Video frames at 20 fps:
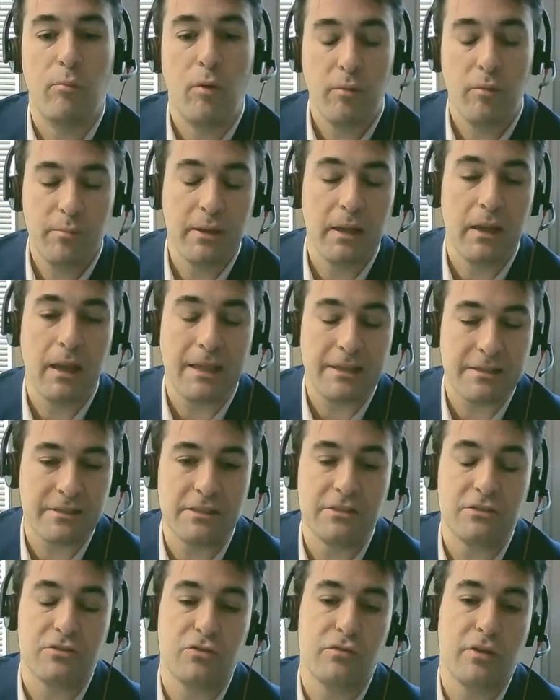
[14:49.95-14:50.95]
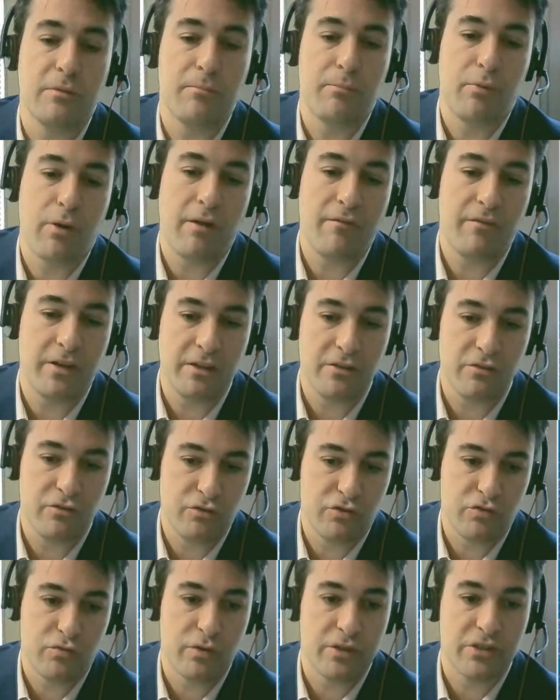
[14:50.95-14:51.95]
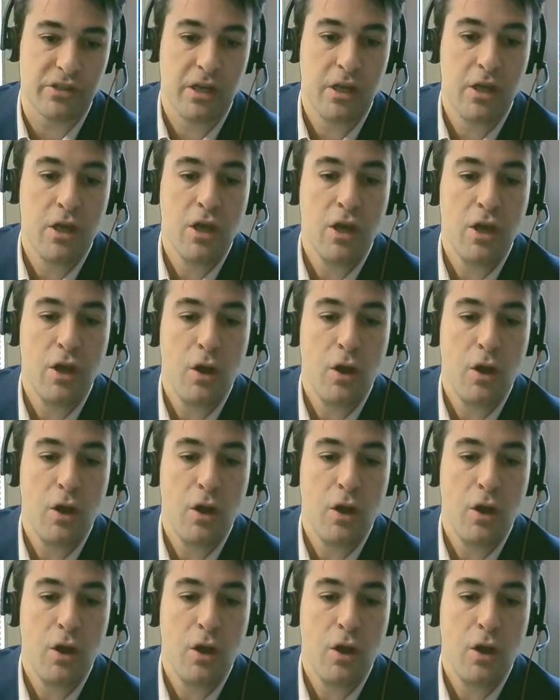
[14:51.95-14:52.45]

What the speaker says: mobilizing to the private industries.